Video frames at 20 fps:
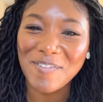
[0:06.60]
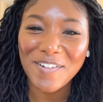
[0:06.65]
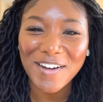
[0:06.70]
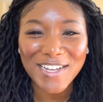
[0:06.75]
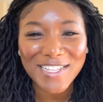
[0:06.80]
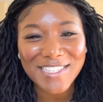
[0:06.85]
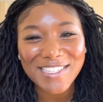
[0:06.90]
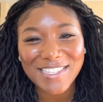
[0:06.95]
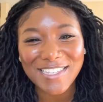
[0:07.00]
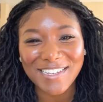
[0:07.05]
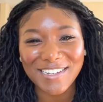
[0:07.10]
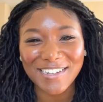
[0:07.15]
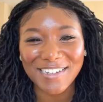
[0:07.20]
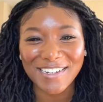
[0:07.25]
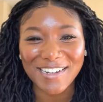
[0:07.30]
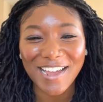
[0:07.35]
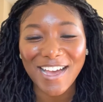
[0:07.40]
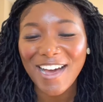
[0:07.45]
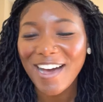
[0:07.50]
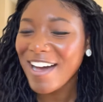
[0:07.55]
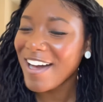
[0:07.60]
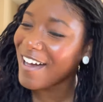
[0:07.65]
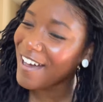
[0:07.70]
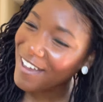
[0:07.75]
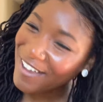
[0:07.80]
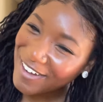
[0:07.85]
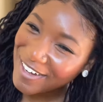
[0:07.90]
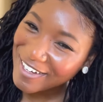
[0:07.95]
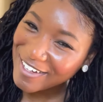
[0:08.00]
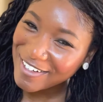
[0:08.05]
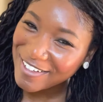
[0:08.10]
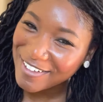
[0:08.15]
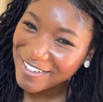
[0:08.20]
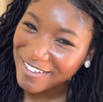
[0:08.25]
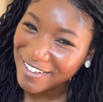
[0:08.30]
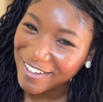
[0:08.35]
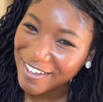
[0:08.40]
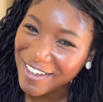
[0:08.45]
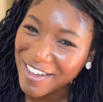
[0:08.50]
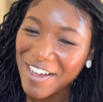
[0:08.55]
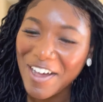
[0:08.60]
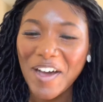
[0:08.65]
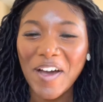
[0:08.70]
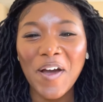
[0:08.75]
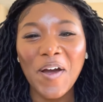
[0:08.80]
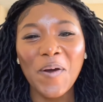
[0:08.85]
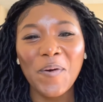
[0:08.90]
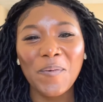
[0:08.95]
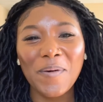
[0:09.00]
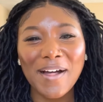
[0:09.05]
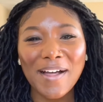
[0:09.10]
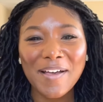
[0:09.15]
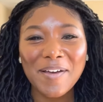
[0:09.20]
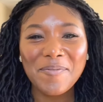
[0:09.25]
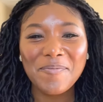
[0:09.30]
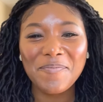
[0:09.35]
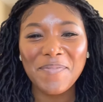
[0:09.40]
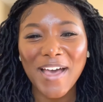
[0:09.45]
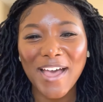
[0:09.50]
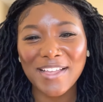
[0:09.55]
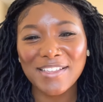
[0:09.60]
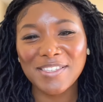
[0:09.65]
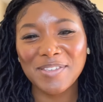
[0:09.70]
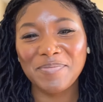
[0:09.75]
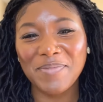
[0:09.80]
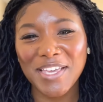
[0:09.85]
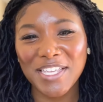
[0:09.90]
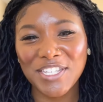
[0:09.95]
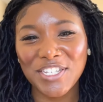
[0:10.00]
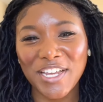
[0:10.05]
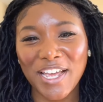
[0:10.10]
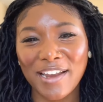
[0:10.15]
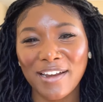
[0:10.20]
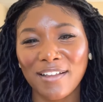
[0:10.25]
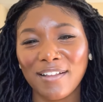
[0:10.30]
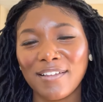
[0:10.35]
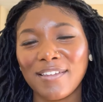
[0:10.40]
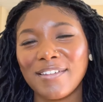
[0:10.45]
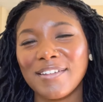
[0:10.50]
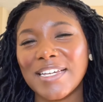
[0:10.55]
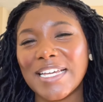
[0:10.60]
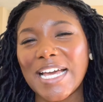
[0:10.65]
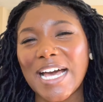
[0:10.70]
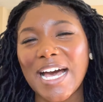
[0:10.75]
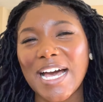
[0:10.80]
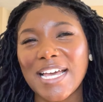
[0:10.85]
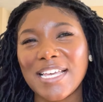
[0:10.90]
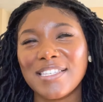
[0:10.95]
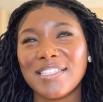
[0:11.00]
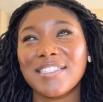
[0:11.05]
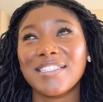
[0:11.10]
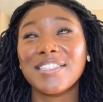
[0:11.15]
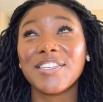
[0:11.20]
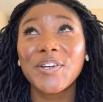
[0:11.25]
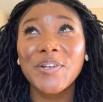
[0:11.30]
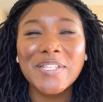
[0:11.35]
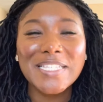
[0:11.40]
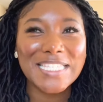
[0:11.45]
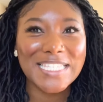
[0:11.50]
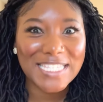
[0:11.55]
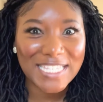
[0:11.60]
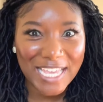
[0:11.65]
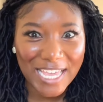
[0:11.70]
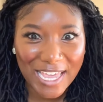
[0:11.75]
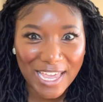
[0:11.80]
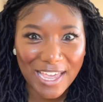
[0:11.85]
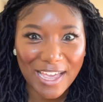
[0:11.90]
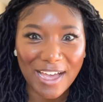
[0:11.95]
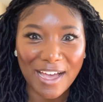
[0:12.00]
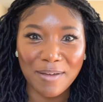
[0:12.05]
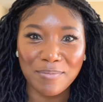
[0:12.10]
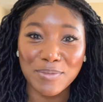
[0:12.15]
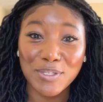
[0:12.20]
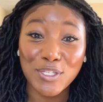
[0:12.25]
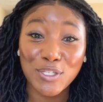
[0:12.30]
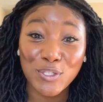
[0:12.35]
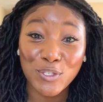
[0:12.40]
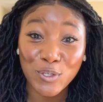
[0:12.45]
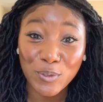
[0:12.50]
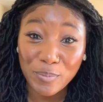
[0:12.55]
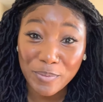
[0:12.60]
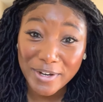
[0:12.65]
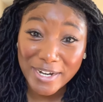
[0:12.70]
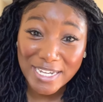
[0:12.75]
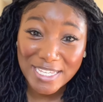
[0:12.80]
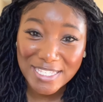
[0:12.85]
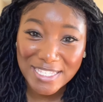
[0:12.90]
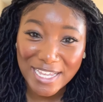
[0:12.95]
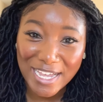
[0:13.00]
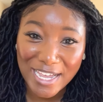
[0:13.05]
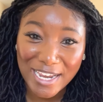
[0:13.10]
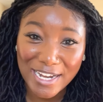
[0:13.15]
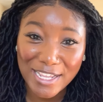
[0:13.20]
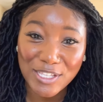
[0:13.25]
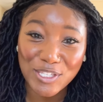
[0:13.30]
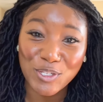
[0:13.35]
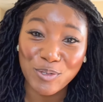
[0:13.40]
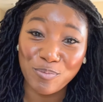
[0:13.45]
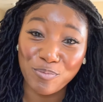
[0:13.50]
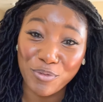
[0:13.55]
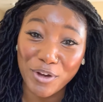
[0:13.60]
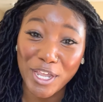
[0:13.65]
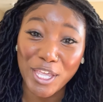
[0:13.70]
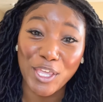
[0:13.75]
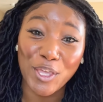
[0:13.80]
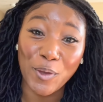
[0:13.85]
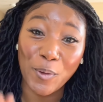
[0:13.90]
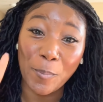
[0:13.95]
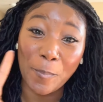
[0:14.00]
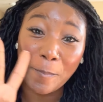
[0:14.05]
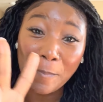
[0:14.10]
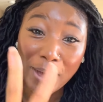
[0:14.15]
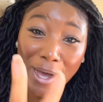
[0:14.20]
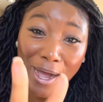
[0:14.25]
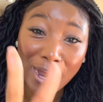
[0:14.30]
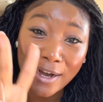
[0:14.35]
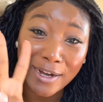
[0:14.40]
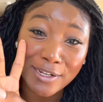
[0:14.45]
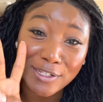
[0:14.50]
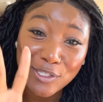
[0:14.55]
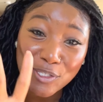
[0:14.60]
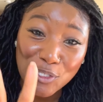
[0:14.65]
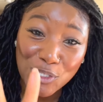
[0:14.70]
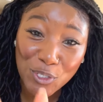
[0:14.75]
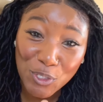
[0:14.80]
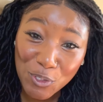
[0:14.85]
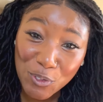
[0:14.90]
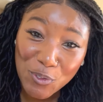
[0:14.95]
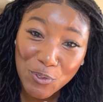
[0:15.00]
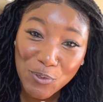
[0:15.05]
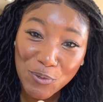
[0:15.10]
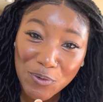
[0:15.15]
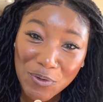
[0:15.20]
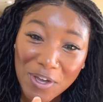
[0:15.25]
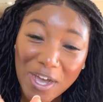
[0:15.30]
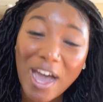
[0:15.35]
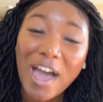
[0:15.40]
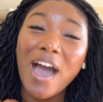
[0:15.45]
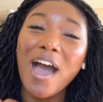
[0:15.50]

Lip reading: what's good? Honored. Welcome back to my channel, you guys. Today I'm super excited to bring you part 2